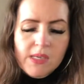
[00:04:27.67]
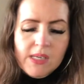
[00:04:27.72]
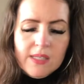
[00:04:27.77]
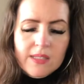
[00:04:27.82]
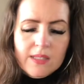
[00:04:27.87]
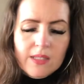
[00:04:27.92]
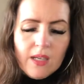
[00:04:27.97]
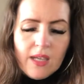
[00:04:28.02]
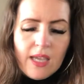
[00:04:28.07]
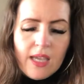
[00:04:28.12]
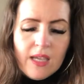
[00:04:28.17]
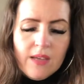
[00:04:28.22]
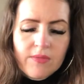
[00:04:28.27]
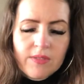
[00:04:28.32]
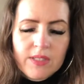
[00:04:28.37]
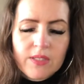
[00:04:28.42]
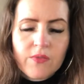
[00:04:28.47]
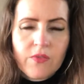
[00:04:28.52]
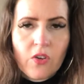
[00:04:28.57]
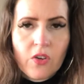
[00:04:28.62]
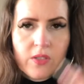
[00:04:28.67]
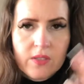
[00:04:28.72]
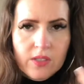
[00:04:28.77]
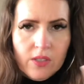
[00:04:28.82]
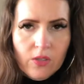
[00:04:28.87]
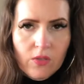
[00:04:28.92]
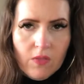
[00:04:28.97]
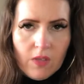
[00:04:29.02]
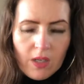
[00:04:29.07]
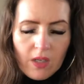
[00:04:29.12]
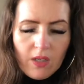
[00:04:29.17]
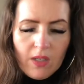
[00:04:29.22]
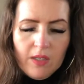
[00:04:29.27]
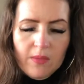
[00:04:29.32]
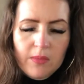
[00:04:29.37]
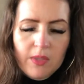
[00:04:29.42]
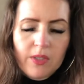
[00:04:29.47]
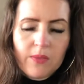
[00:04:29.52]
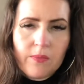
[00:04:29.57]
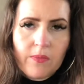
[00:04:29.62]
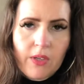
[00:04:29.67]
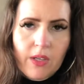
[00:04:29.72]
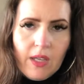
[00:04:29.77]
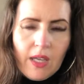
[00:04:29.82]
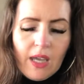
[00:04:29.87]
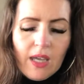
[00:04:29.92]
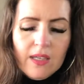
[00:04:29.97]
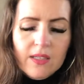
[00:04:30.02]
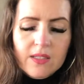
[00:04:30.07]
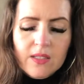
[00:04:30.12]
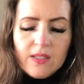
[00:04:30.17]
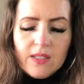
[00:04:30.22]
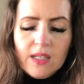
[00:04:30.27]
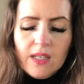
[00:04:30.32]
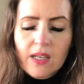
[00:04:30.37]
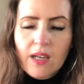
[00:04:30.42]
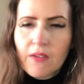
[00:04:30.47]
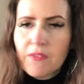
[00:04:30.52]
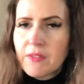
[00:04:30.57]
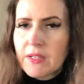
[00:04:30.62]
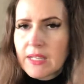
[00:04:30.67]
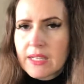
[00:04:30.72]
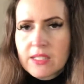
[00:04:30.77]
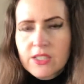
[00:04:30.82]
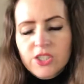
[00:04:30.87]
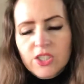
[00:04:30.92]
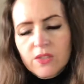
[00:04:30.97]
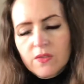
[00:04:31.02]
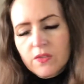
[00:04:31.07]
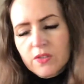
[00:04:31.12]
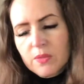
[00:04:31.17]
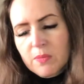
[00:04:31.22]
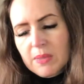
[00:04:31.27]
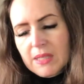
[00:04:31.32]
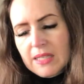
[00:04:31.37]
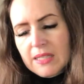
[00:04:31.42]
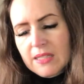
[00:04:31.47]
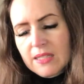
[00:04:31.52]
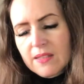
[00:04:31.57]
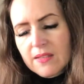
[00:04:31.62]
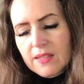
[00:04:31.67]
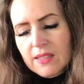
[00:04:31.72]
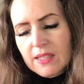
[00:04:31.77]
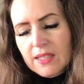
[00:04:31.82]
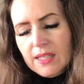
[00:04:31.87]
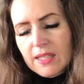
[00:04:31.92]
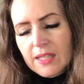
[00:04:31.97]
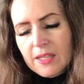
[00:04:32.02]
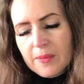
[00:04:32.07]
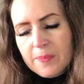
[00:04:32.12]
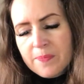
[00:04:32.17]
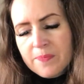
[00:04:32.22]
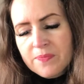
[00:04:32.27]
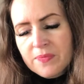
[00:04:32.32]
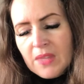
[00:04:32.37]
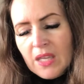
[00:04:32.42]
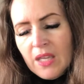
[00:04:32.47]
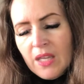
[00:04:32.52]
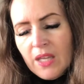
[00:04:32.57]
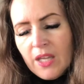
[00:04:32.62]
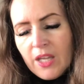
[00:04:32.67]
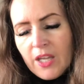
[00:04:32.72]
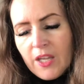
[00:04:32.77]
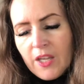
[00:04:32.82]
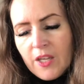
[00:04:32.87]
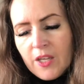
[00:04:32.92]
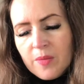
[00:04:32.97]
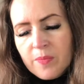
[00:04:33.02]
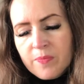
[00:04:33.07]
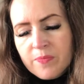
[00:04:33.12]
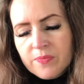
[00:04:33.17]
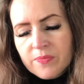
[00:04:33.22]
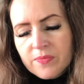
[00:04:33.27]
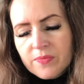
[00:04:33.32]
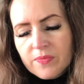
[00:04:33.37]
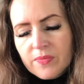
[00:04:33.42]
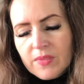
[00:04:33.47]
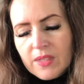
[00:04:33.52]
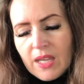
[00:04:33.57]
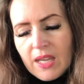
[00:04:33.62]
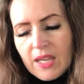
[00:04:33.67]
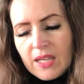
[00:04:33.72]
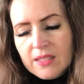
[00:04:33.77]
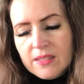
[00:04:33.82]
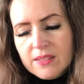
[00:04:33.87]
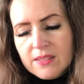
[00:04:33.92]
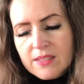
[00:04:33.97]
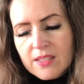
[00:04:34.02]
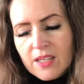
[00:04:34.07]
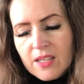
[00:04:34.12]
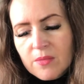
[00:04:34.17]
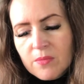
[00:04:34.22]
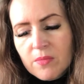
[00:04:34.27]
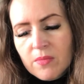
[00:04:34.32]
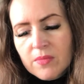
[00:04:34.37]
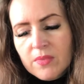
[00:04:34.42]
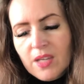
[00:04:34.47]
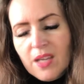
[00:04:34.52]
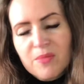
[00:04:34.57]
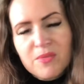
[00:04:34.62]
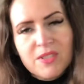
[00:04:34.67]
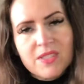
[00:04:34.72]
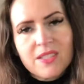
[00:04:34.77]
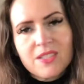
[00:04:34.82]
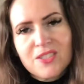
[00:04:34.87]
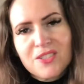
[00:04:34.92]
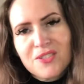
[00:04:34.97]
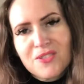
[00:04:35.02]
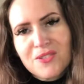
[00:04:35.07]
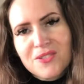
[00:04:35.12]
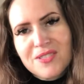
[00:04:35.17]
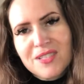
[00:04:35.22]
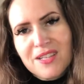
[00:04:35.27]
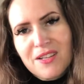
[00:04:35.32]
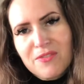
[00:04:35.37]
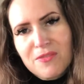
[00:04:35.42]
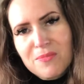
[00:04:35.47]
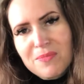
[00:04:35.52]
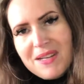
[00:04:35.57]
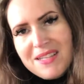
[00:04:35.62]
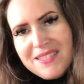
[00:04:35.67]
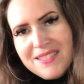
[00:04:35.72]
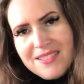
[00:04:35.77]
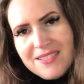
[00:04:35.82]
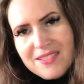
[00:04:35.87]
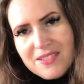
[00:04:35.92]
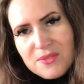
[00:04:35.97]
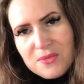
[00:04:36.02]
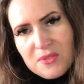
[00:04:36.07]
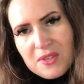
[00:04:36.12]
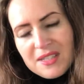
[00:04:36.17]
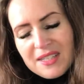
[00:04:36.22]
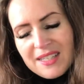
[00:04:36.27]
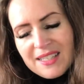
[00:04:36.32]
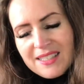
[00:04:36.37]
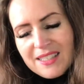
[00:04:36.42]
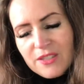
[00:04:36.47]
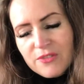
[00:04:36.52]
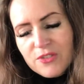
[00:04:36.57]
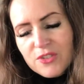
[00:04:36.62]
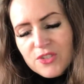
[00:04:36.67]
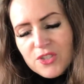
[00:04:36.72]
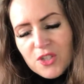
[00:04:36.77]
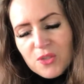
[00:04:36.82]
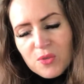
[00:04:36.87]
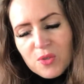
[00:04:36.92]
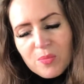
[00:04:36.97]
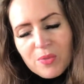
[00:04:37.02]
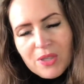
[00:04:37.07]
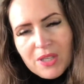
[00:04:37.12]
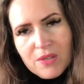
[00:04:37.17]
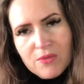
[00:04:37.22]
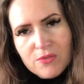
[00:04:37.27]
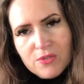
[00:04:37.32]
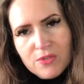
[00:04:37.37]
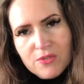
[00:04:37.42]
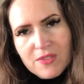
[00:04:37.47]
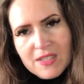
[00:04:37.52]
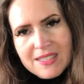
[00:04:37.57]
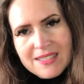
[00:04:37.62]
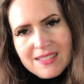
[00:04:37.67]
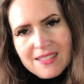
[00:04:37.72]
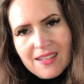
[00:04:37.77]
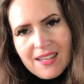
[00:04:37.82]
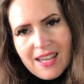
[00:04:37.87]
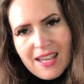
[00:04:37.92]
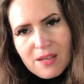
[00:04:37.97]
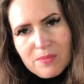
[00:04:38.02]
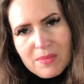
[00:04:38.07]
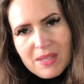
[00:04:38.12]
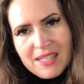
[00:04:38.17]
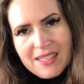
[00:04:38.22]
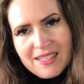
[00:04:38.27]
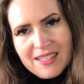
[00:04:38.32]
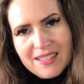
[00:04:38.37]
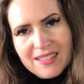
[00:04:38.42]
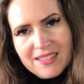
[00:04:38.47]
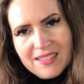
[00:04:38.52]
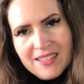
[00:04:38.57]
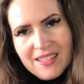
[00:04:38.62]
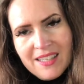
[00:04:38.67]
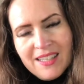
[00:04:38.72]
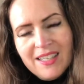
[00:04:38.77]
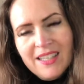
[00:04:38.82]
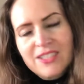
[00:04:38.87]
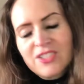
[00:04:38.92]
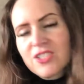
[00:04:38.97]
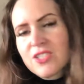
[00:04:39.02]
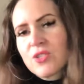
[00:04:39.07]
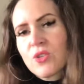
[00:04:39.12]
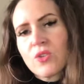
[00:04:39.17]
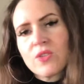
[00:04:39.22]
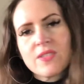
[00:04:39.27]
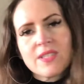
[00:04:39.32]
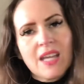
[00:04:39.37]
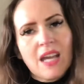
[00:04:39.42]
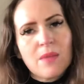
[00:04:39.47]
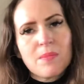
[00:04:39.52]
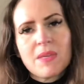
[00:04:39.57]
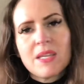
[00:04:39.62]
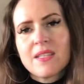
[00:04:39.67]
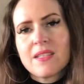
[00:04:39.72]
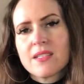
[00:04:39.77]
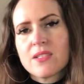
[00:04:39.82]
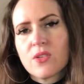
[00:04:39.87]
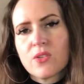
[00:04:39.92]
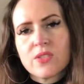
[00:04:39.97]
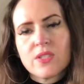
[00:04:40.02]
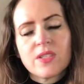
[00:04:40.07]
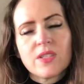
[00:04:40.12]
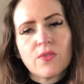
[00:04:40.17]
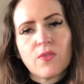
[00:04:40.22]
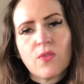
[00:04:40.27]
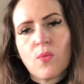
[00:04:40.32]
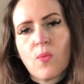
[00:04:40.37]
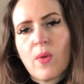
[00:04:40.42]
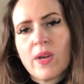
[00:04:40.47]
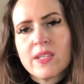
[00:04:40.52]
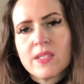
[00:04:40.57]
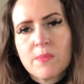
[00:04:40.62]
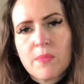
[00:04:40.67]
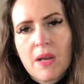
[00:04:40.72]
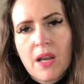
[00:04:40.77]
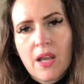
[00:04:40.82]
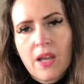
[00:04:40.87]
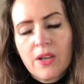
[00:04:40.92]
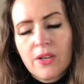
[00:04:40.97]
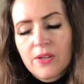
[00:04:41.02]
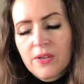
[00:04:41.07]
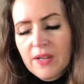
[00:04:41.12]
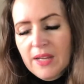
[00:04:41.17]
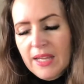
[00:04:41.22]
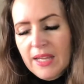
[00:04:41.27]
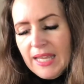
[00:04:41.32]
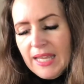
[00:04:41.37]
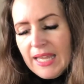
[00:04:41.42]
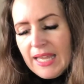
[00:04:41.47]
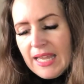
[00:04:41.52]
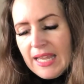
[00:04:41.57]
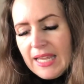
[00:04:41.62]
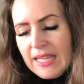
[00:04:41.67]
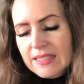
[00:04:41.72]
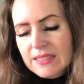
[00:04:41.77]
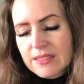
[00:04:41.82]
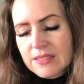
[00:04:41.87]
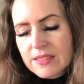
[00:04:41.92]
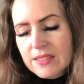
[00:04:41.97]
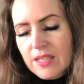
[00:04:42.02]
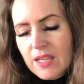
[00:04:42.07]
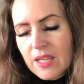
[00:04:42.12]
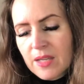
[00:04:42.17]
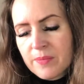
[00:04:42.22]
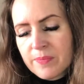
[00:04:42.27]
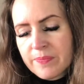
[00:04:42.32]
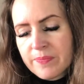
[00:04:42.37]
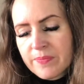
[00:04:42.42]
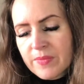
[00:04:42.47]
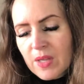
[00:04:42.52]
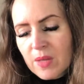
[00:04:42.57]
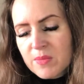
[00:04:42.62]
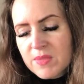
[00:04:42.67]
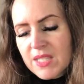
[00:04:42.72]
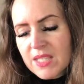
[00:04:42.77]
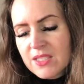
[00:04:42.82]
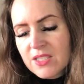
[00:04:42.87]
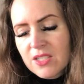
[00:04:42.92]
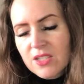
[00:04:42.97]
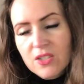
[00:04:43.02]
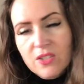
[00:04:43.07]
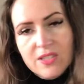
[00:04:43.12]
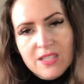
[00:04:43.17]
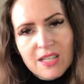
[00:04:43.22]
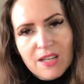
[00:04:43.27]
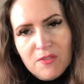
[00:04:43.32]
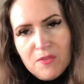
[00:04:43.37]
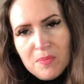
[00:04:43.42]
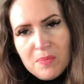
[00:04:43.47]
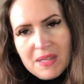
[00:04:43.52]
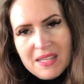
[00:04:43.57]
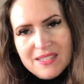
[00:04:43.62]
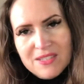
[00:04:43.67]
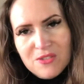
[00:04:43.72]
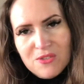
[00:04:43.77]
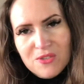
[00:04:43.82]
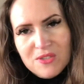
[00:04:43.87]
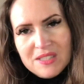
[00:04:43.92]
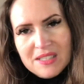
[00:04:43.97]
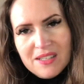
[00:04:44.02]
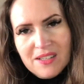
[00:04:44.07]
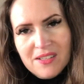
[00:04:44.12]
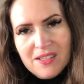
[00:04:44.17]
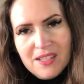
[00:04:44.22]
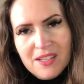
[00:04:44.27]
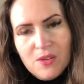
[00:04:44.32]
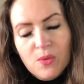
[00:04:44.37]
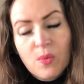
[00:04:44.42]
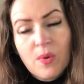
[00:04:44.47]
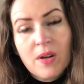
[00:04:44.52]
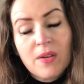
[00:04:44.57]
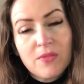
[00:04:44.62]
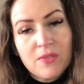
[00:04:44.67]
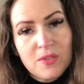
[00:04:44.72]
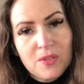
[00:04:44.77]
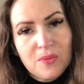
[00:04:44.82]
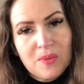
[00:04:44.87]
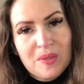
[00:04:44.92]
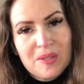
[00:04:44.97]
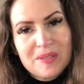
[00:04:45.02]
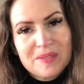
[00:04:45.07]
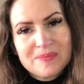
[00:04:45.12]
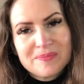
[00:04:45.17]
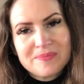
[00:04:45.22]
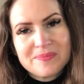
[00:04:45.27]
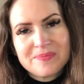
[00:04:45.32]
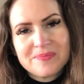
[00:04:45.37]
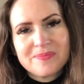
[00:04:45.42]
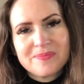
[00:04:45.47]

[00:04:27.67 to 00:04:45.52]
It's like Aries finding your alignment, okay? So it's a lovely energy for the beginning of the year. Yeah, I'm just sending you lots of love and blessings, really. If you do want to book in for a reading, I am here. Just contact me. There's lots of different ways below. And I'm sending you lots of love and peace across Gaia, wherever you are.